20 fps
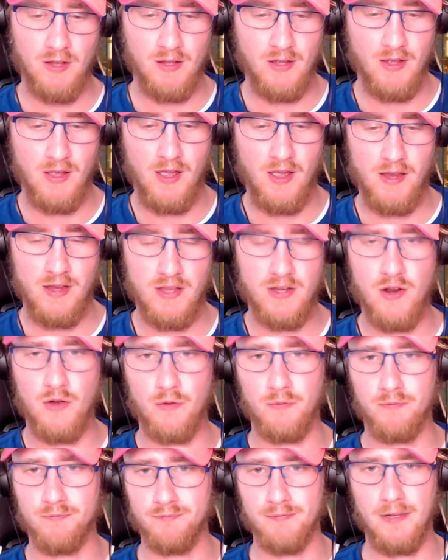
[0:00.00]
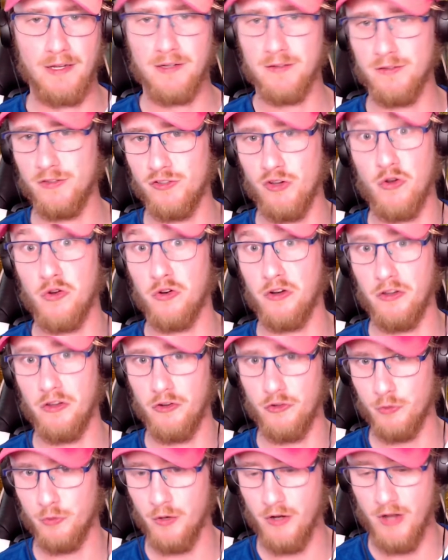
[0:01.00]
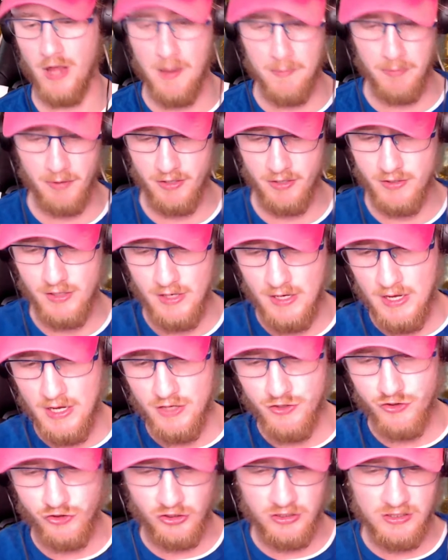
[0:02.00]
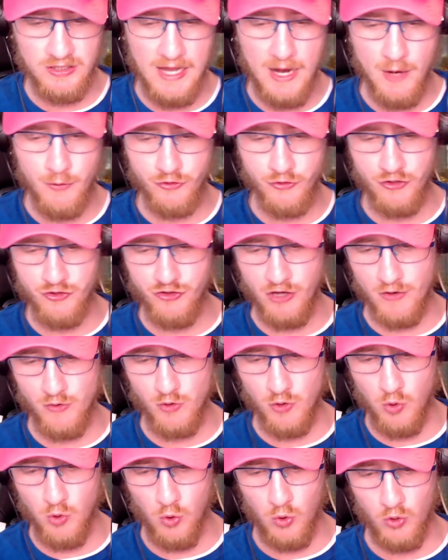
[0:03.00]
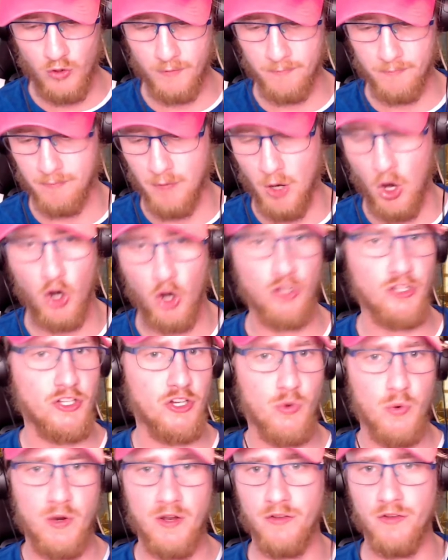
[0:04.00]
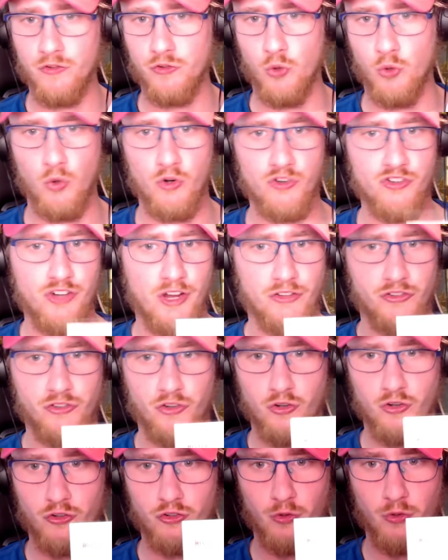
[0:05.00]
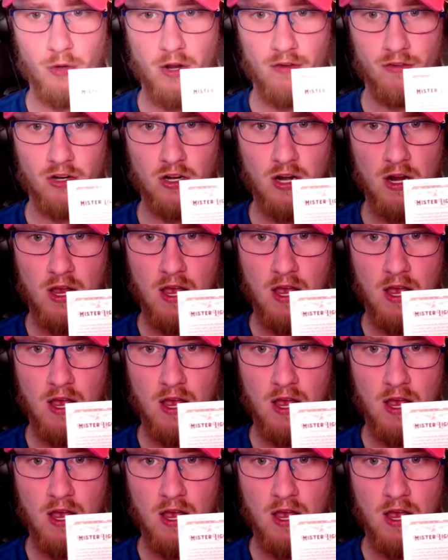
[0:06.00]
you know, like serial killers or whatnot, but just clowns in general, or Harley Quinns or jesters or whatever.